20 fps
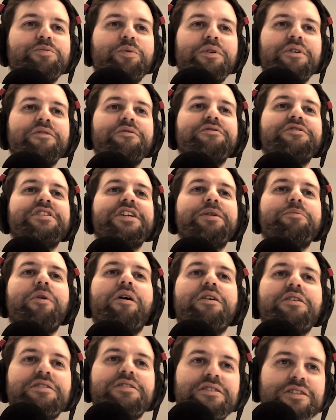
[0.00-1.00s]
one of
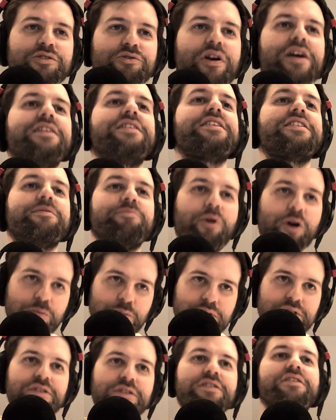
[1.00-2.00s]
cinema's greatest
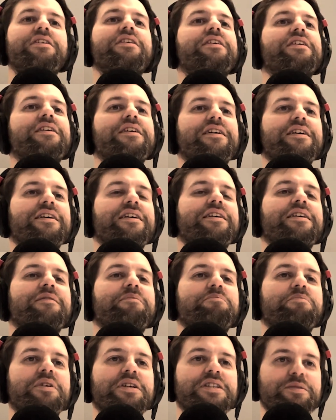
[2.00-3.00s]
moments. Wow.
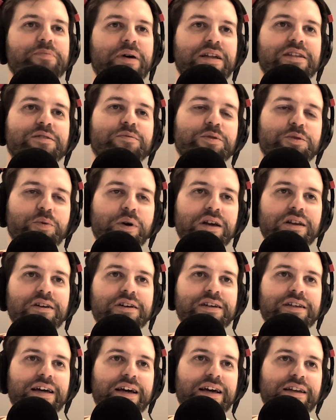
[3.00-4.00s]
But it depends which way you're
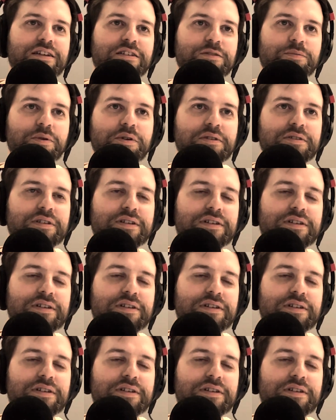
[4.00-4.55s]
looking at it, I suppose.